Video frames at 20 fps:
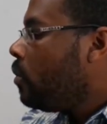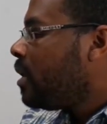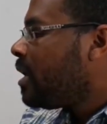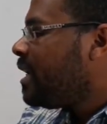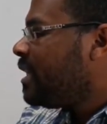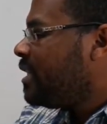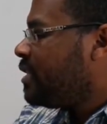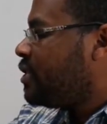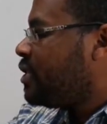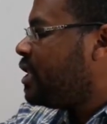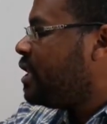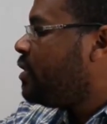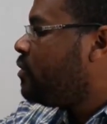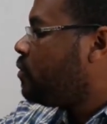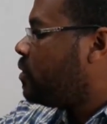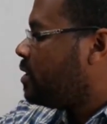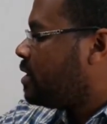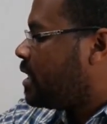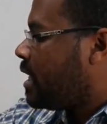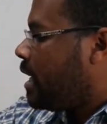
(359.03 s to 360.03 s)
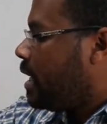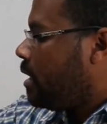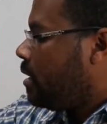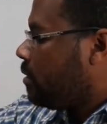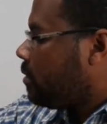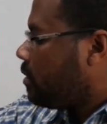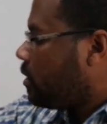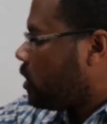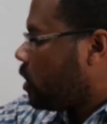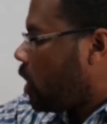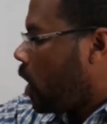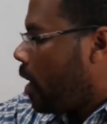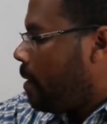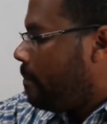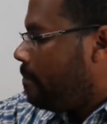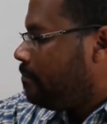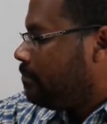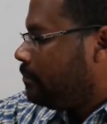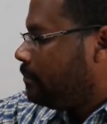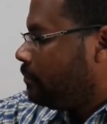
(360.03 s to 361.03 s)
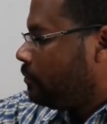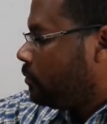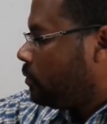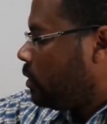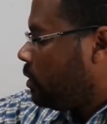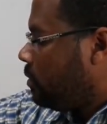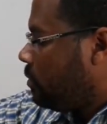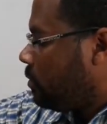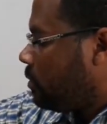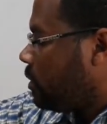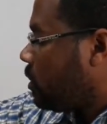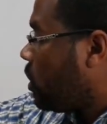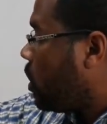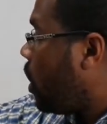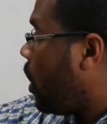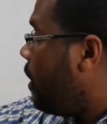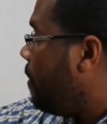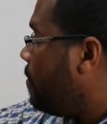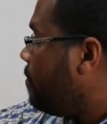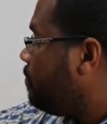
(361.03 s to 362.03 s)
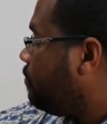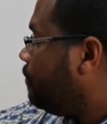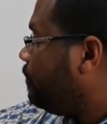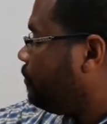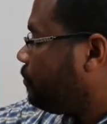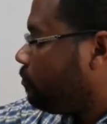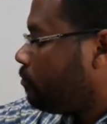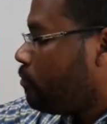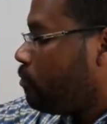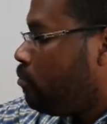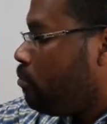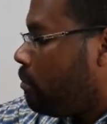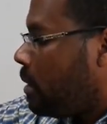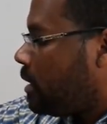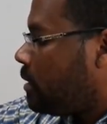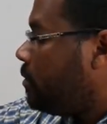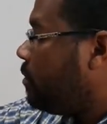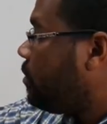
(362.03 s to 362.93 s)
What kind of cheese was that? Uh, it's Monterey Jack. It's a